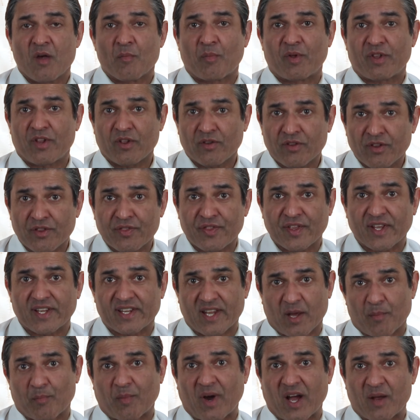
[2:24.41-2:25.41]
But the other thing
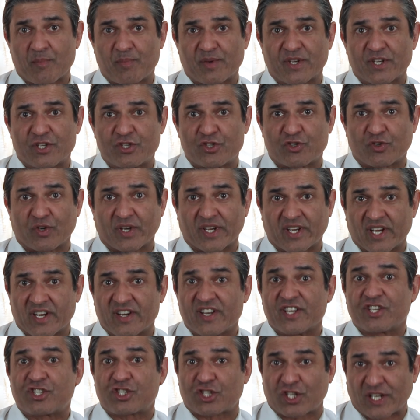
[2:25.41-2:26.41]
that might be a trigger
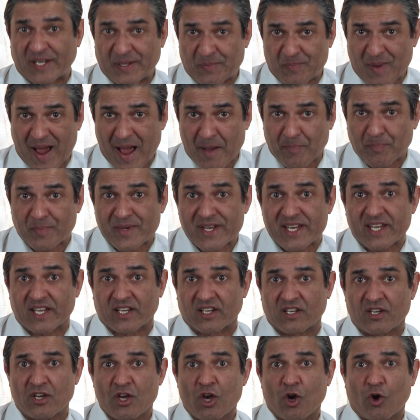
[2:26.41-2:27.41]
is sleep
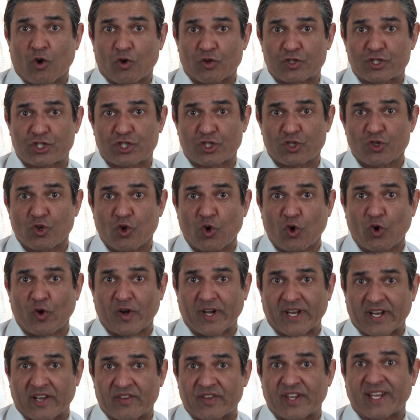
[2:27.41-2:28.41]
apnea or
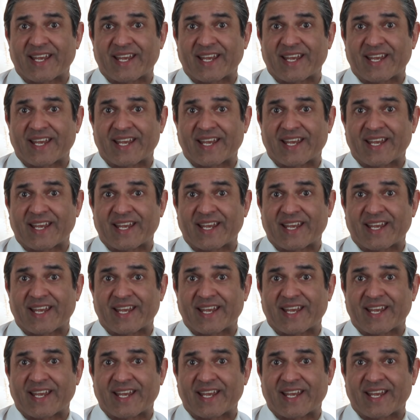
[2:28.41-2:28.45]
snoring,